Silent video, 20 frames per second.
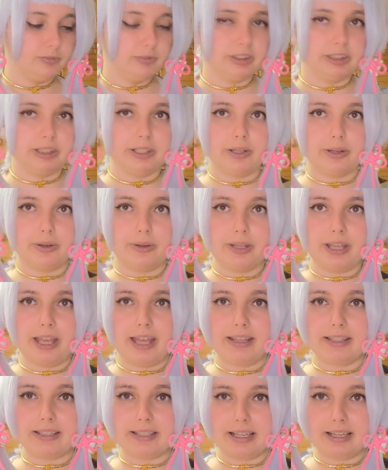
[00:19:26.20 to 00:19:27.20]
So
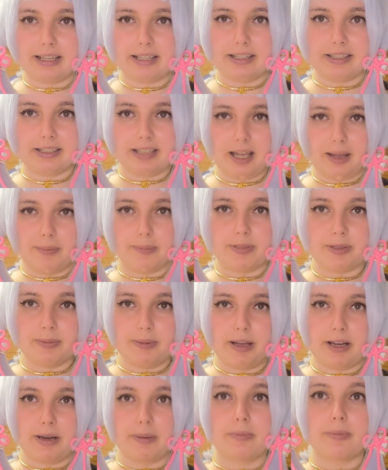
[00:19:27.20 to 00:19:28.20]
yeah, that's kind of the top to
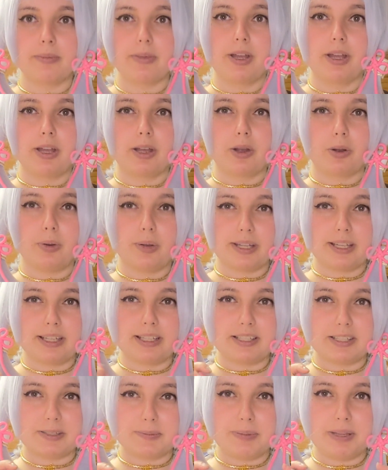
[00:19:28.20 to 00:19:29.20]
bottom
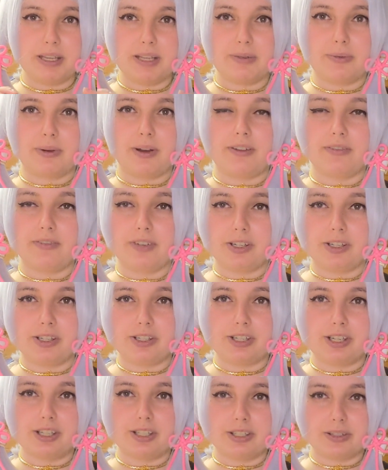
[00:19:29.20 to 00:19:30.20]
quick speed run
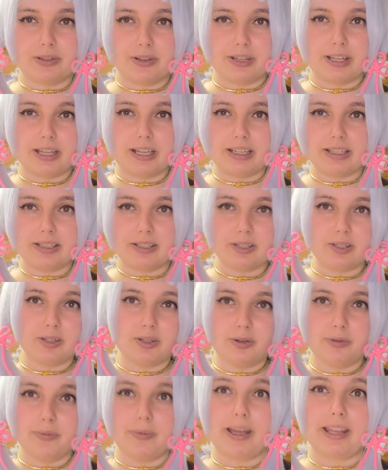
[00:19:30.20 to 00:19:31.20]
version, so I'll get
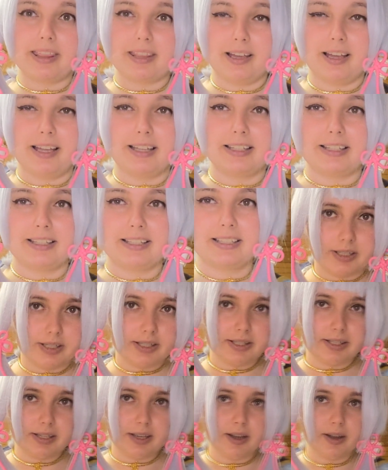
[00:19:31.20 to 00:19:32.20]
into my thoughts.
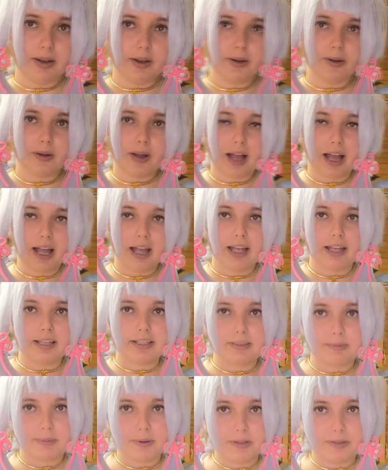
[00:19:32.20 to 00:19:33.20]
So I
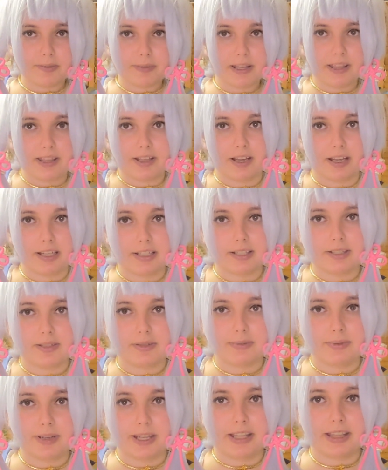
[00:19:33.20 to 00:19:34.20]
suppose my
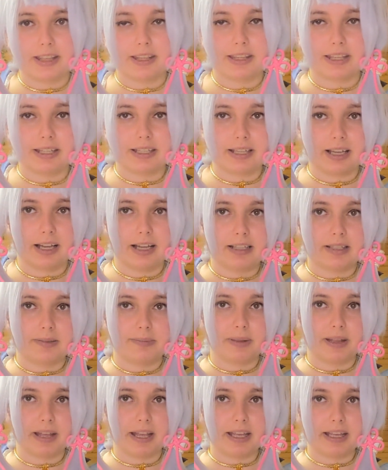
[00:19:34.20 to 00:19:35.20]
thoughts with this
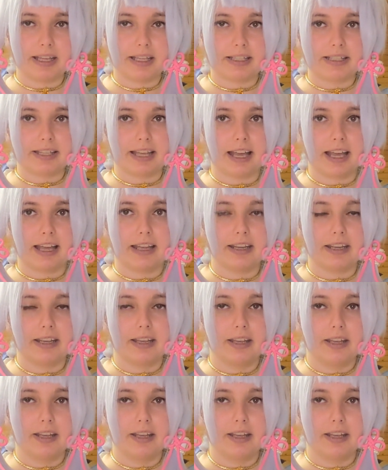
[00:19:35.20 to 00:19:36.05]
cosplay is that